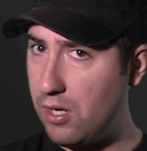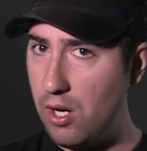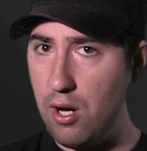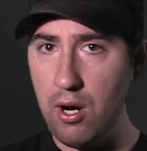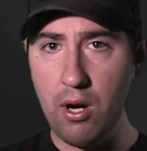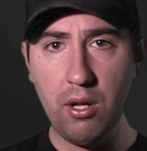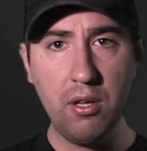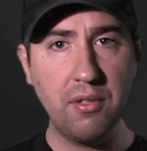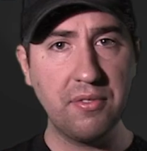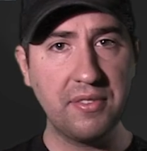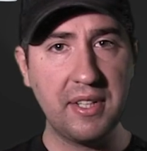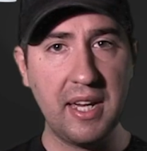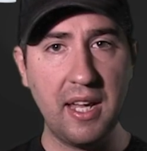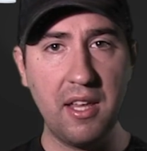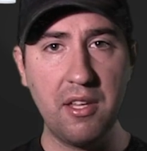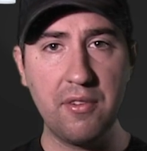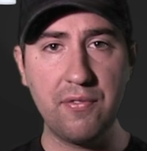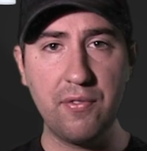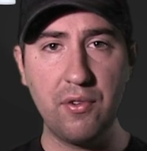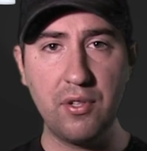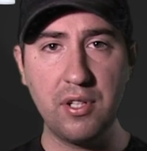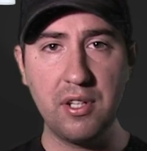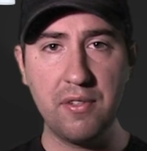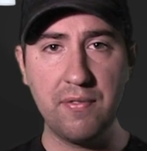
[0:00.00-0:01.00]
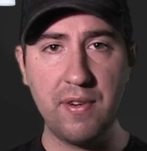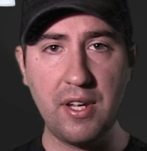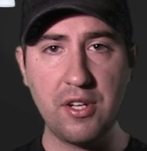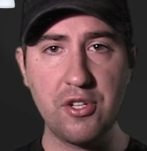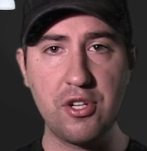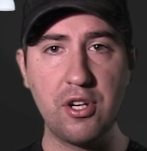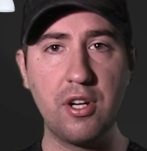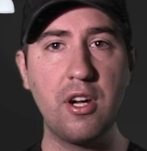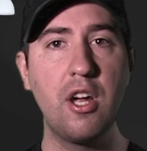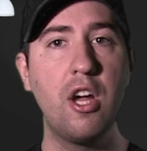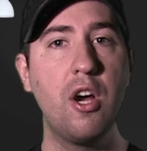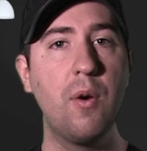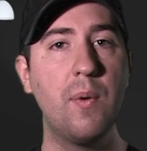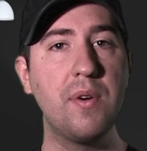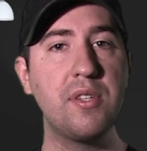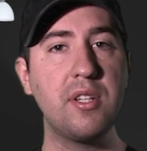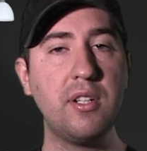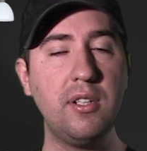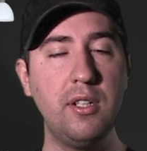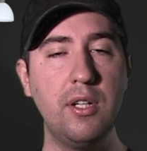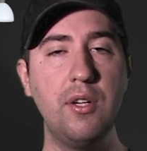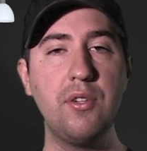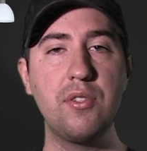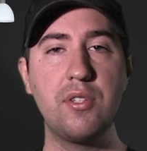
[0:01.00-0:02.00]
All of California Adventure was
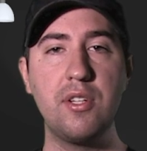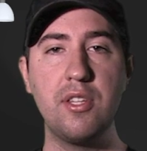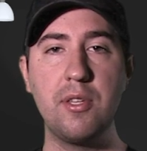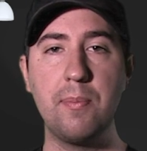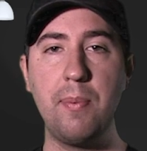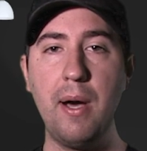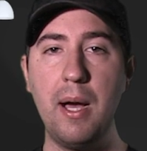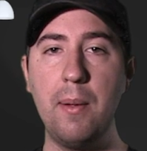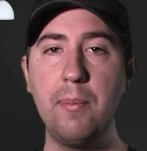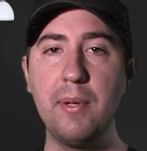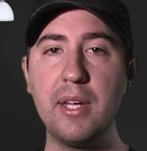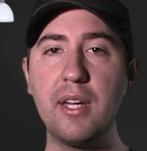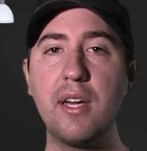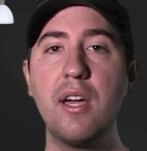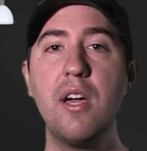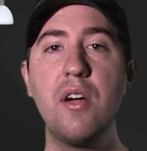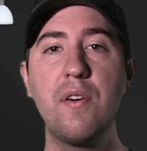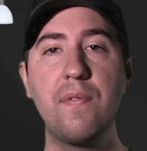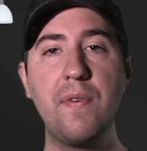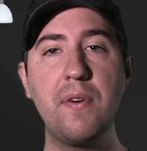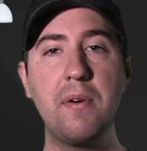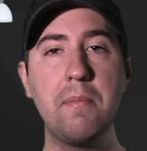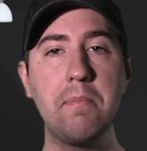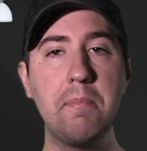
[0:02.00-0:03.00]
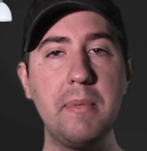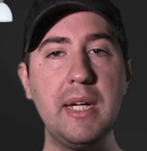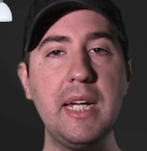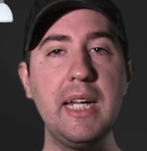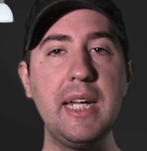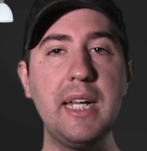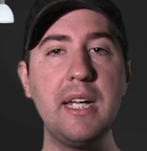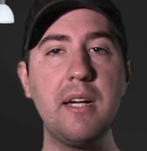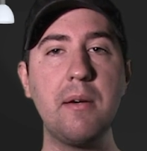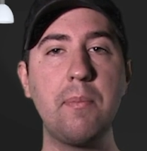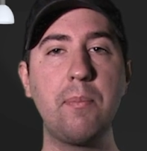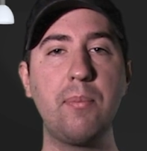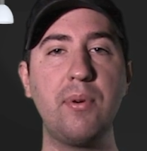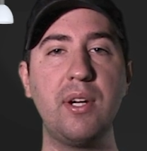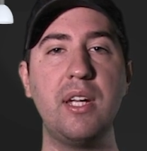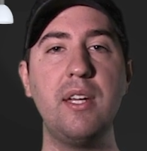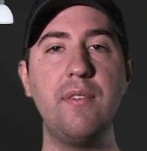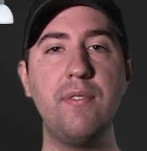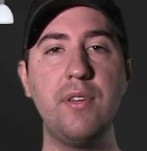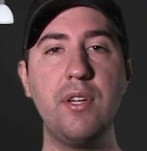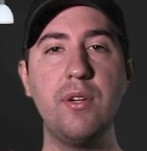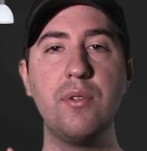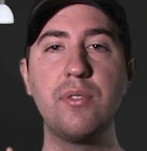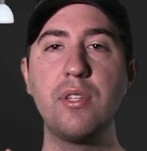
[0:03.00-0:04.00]
closed to the public for media
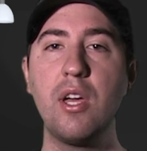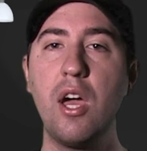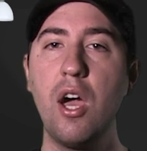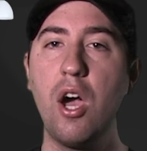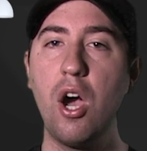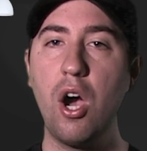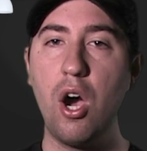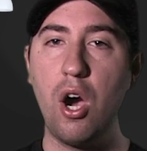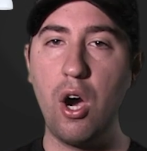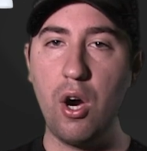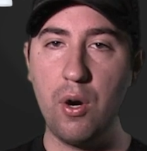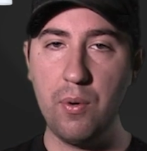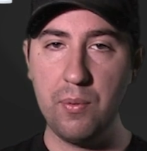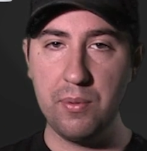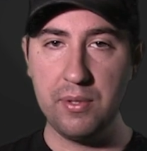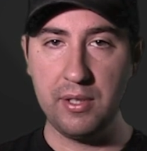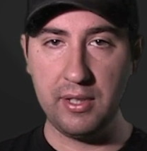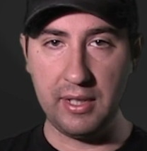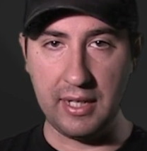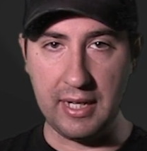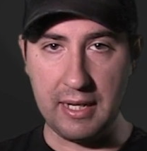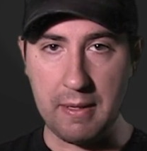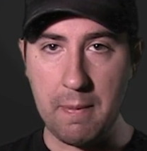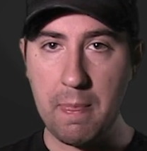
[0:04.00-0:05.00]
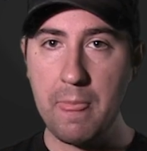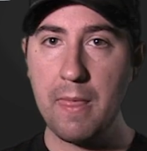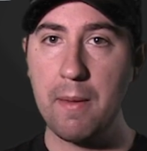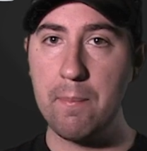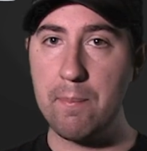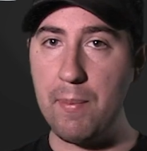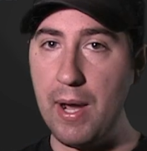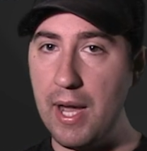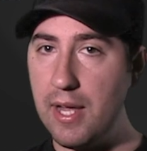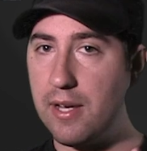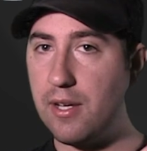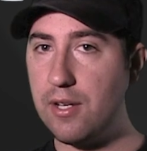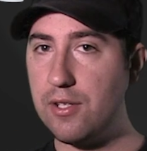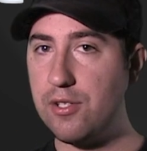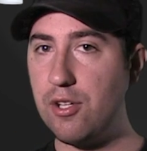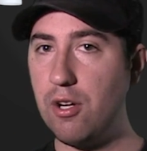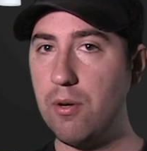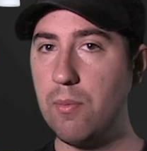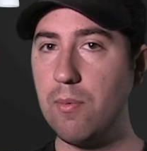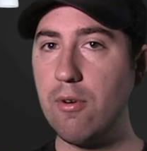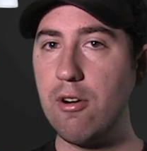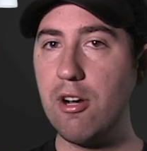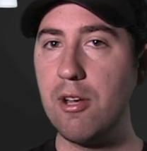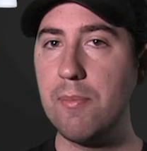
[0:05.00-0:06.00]
previews only. But
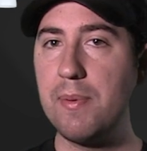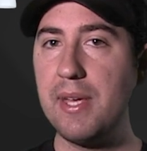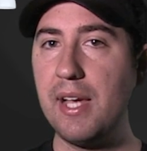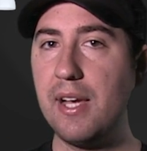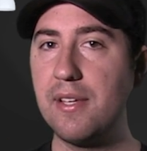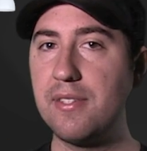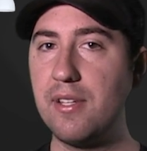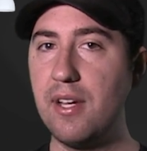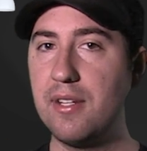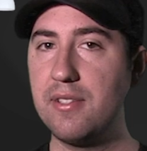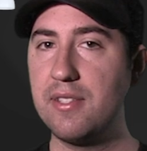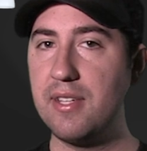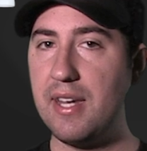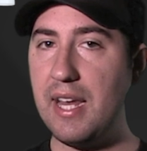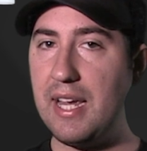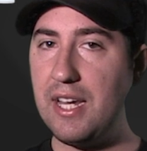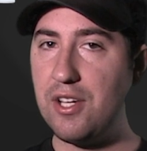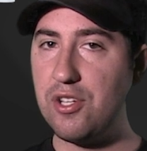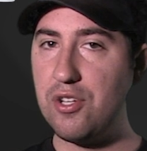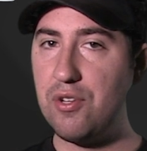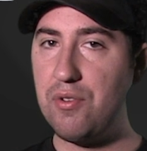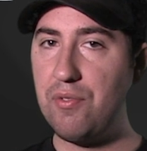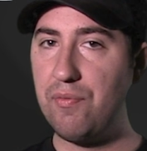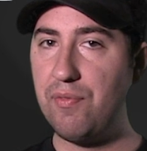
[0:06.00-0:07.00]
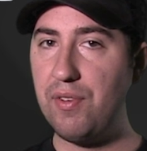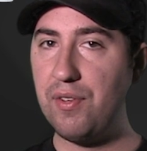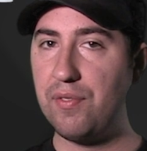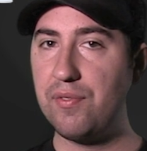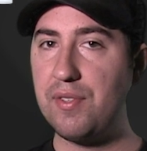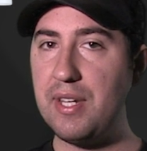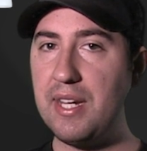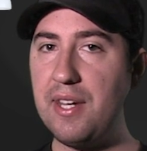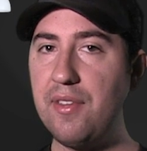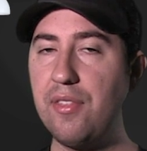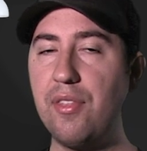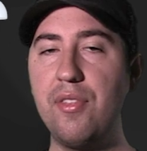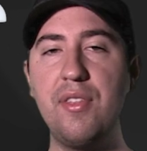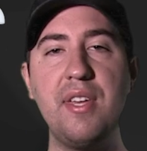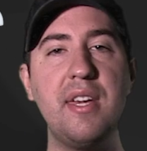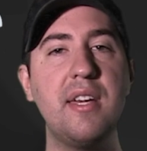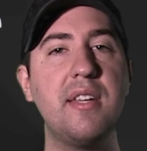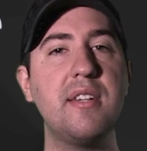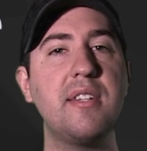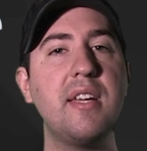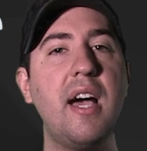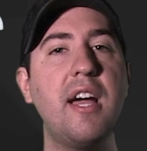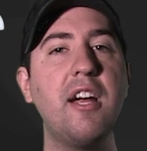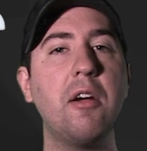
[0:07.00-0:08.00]
don't worry, because on today, June 15th, the
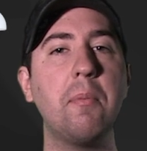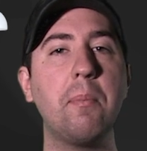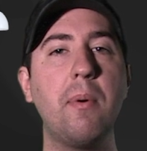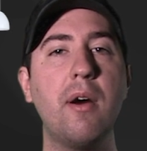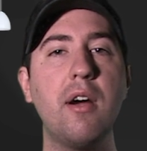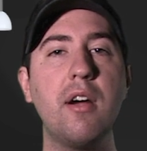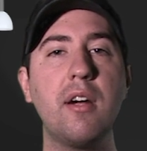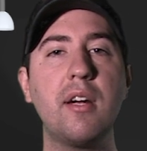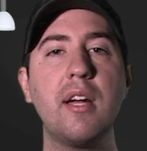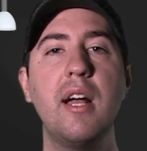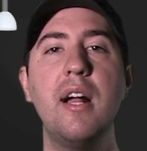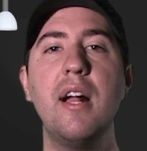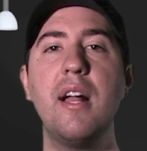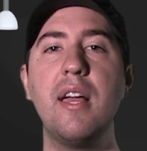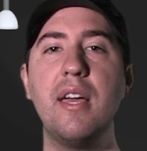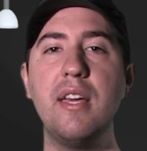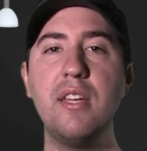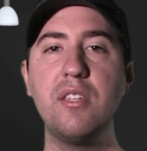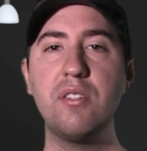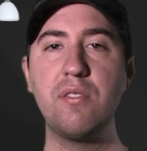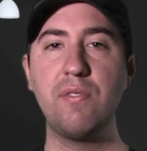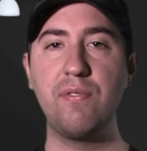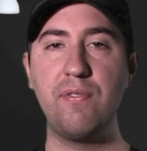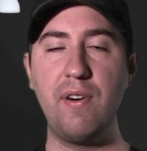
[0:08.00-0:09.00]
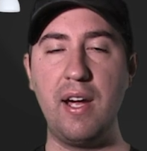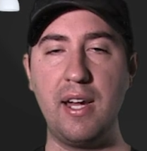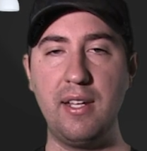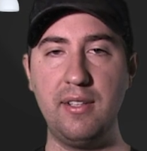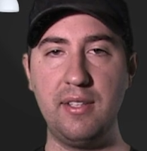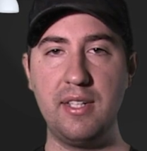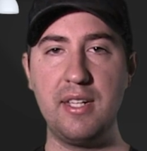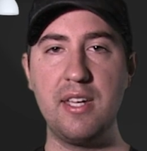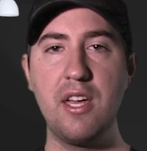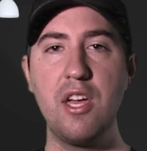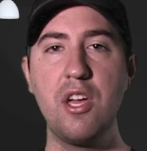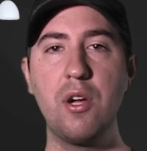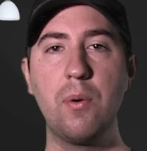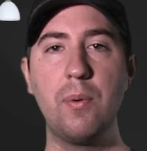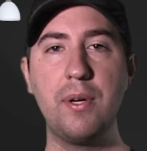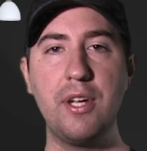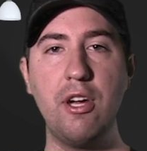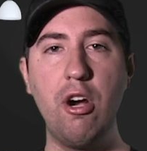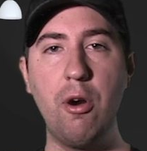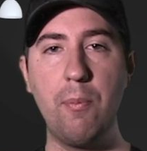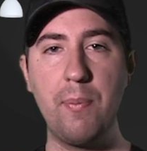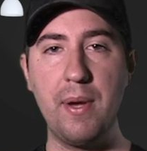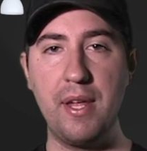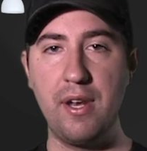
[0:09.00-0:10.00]
entire park is finally
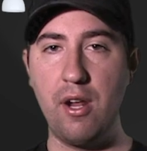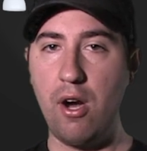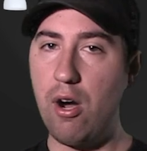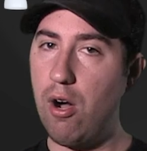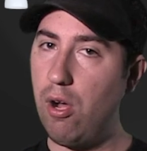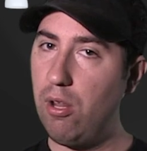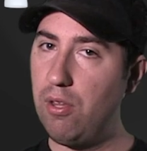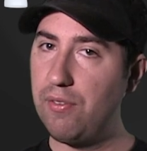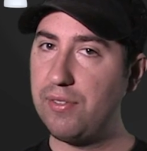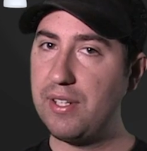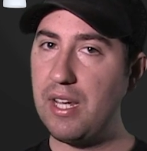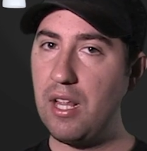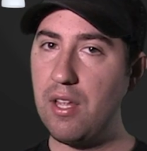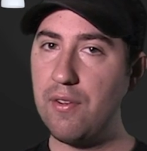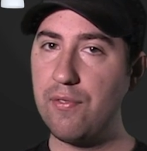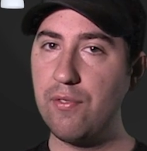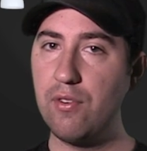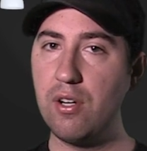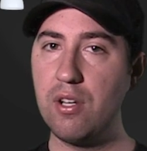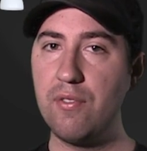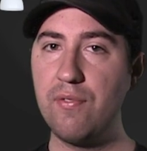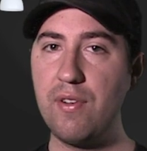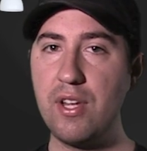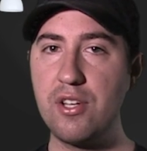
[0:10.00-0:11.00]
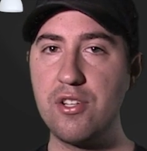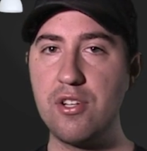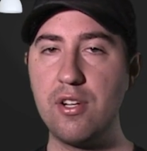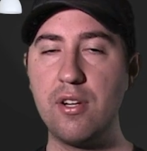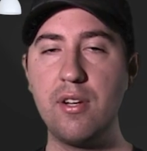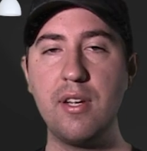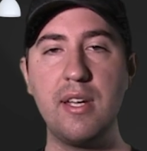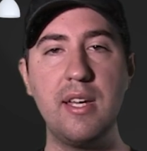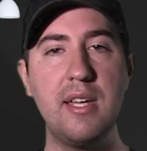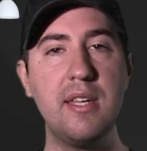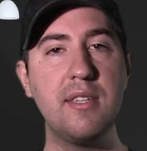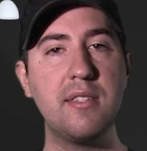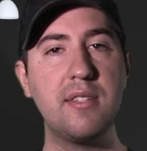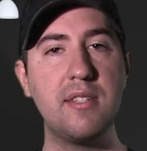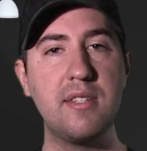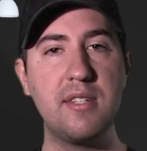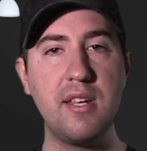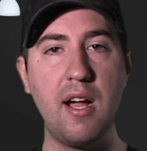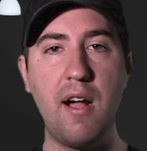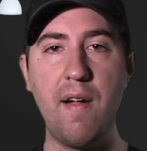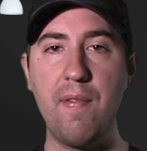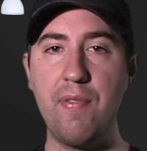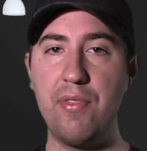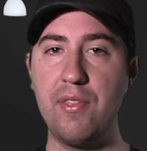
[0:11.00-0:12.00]
reopened. All of California Adventure is
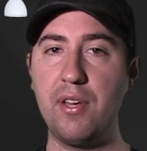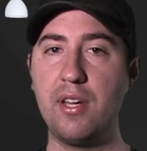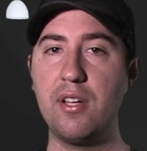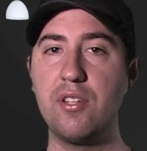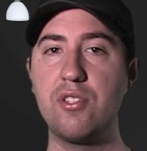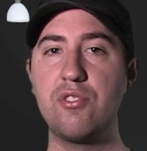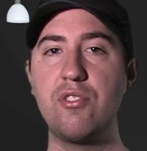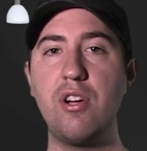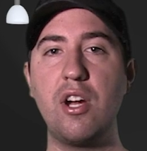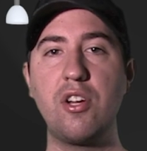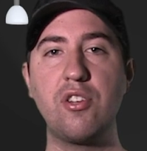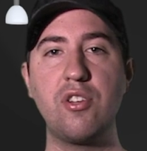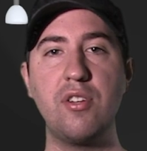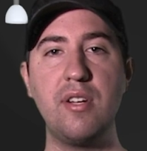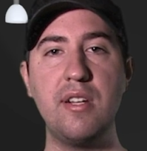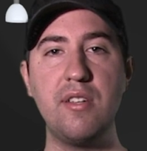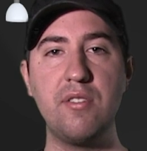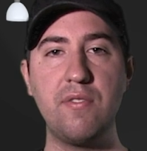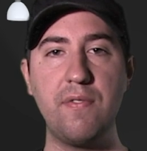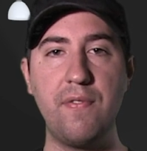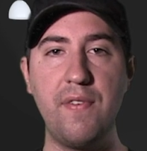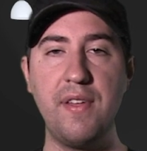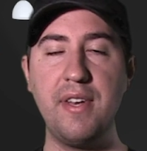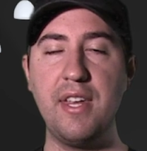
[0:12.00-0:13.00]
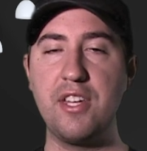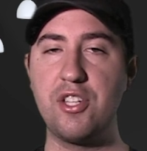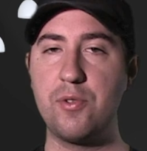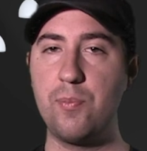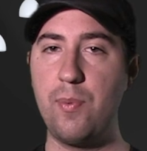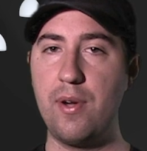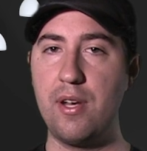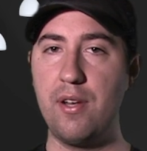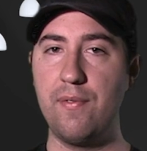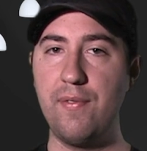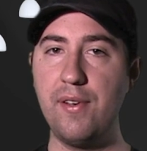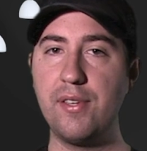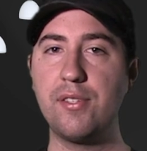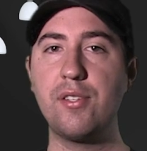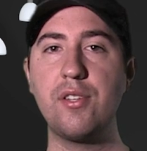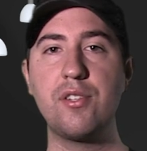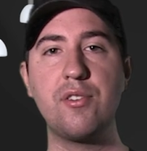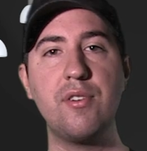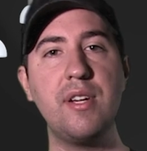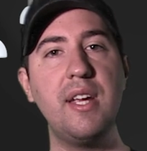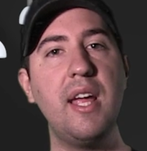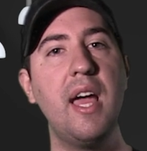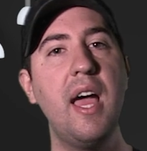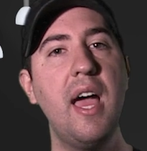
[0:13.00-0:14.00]
done. The construction is finished. Buena Vista
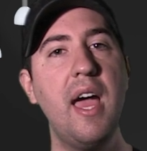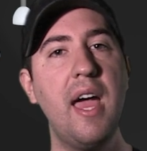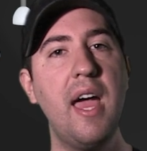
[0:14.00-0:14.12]
Street